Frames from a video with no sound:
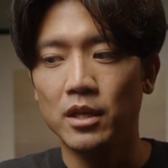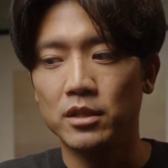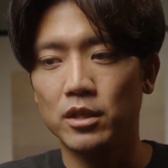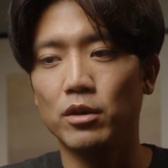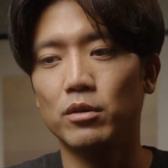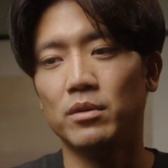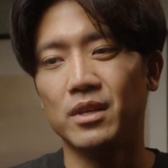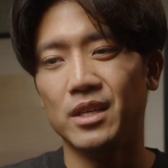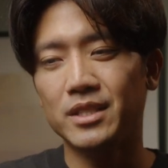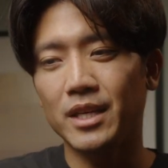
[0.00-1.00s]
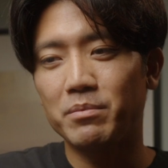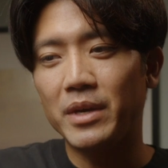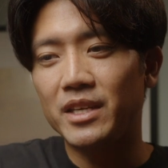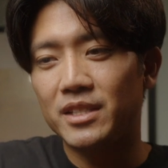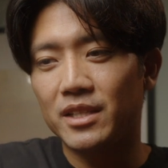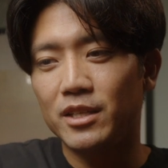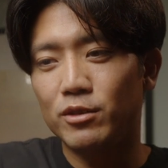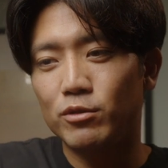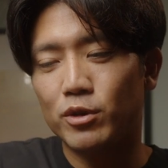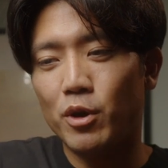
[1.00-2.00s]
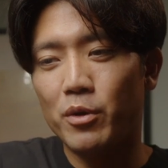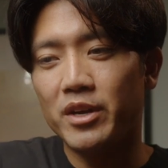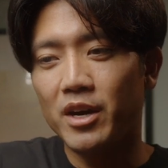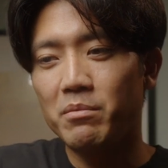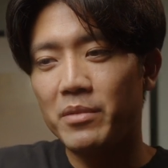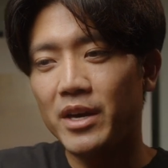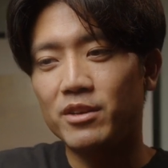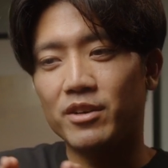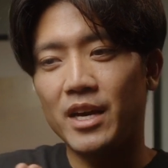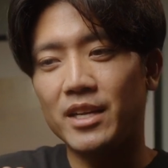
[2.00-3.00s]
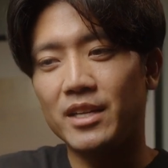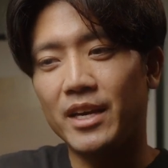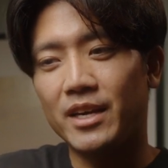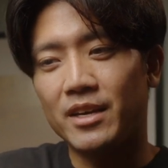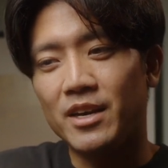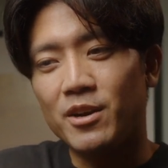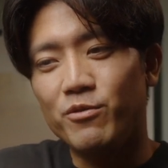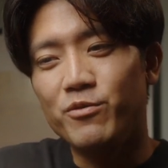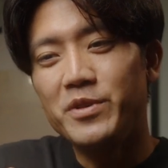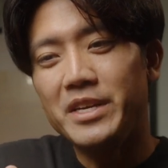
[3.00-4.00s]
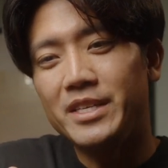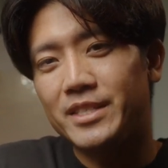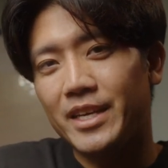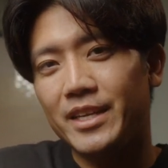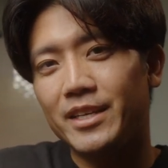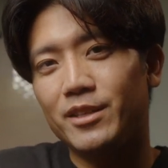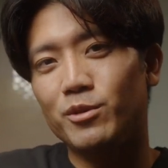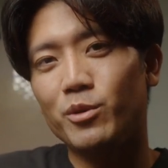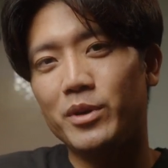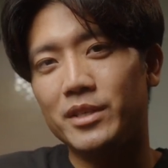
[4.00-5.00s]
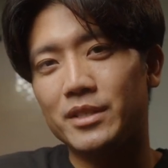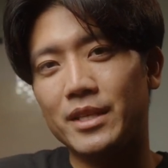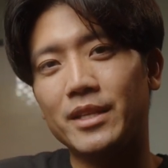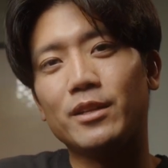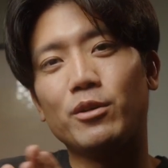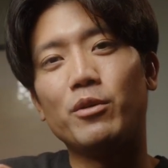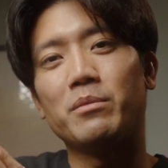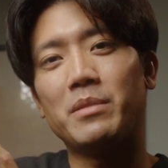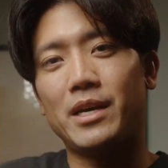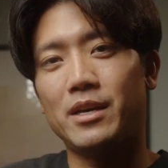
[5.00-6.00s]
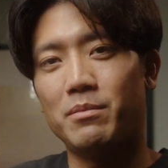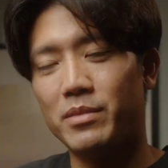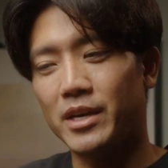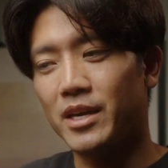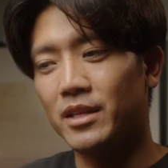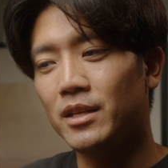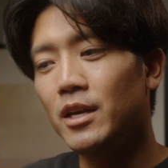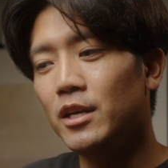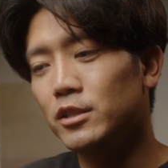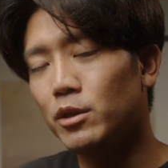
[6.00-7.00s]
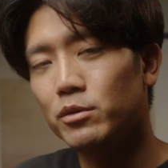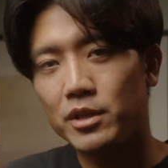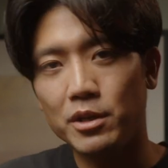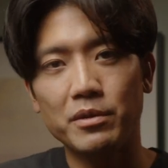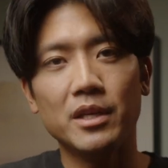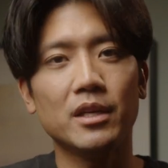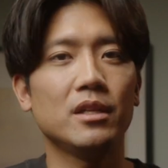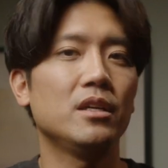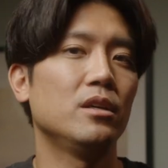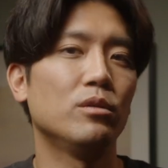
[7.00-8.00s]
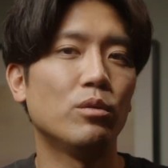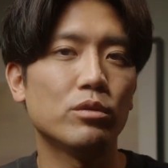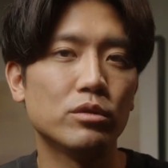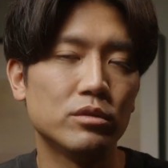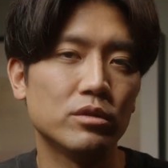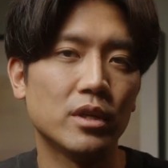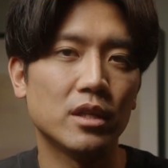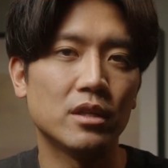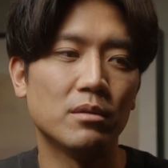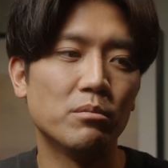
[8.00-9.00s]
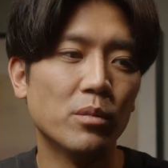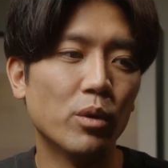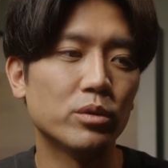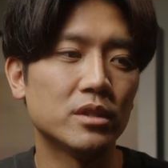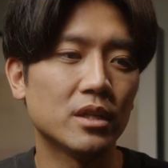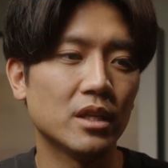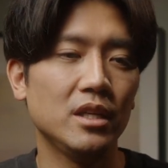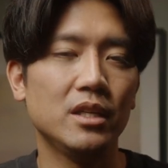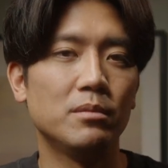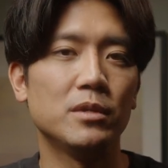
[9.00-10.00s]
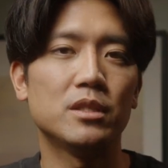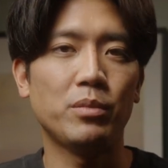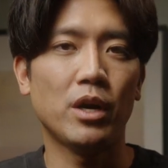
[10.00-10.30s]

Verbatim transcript: So it's like basically you're going up and you're kind of like resetting the noise and then going back up again. So theoretically, in order to get the most clean image